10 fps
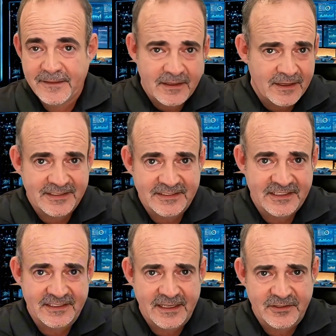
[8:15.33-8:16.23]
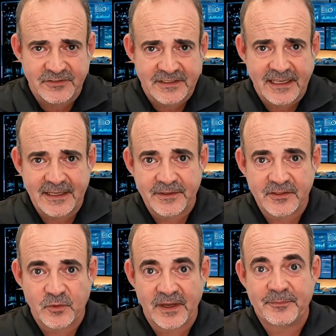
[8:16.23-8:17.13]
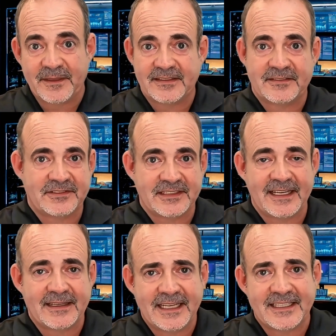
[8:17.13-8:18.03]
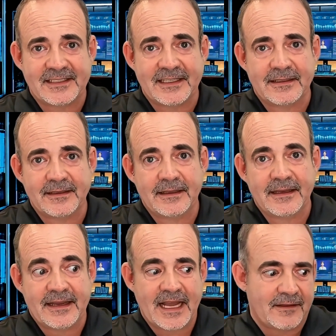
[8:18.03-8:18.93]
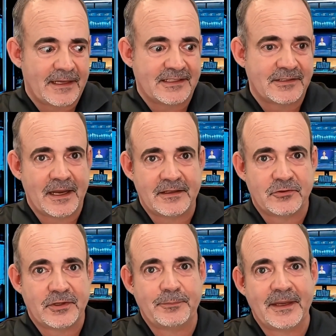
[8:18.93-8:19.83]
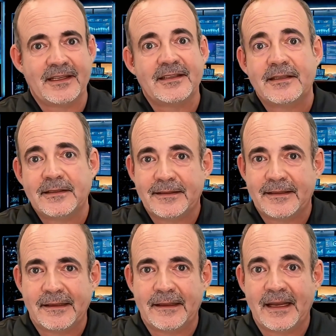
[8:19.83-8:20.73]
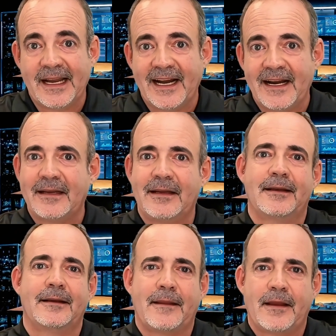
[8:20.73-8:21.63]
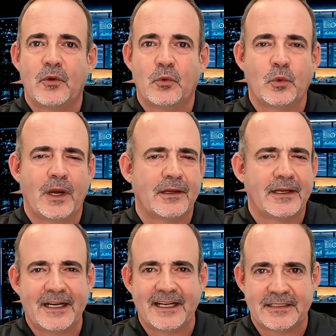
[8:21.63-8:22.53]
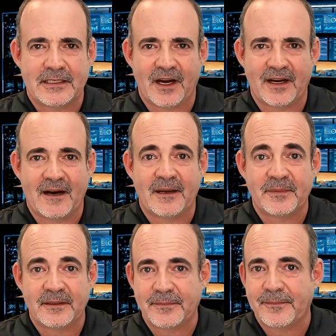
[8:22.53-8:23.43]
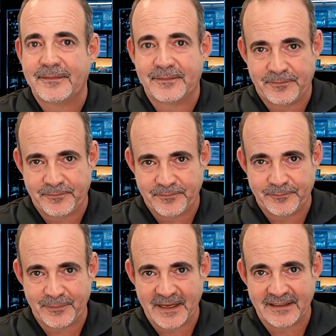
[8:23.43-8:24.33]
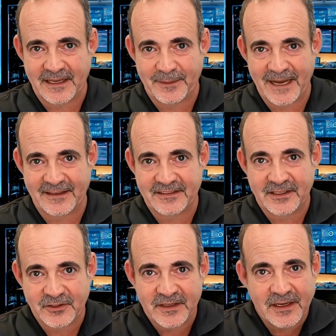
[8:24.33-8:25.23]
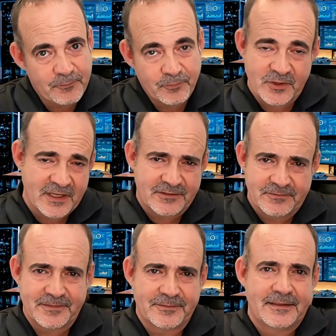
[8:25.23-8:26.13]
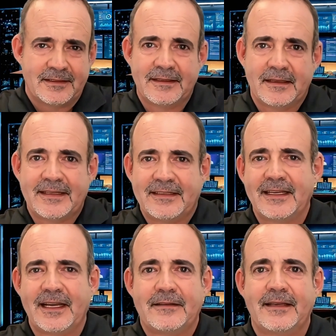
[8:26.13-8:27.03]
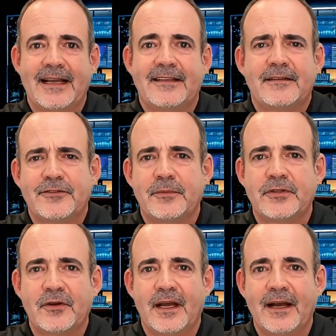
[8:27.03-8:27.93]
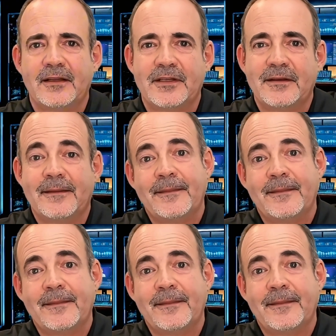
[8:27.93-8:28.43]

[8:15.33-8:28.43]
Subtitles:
A decision that used to take me 20 minutes of second guessing now takes about 3 minutes. And the quality has gone up because I'm executing a brief instead of guessing from scratch.